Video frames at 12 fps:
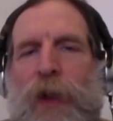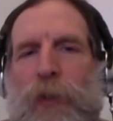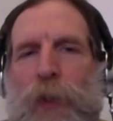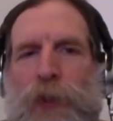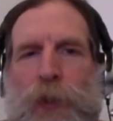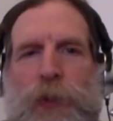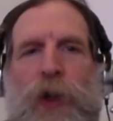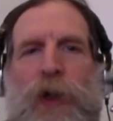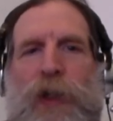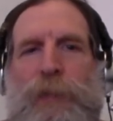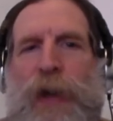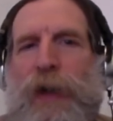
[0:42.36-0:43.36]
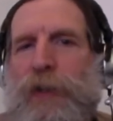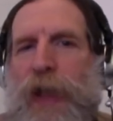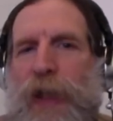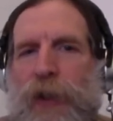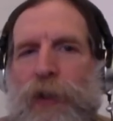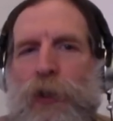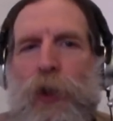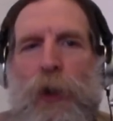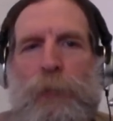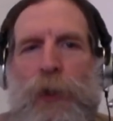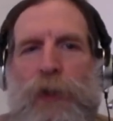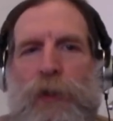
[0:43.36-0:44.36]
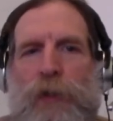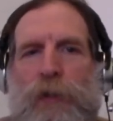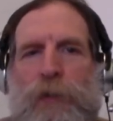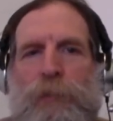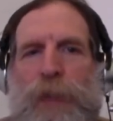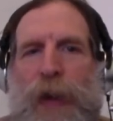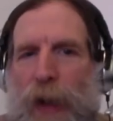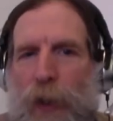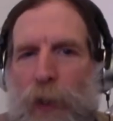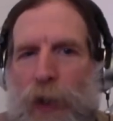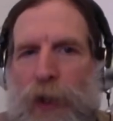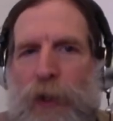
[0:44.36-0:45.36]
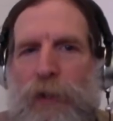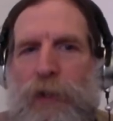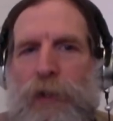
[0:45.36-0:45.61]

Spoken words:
which was all about getting corporate power,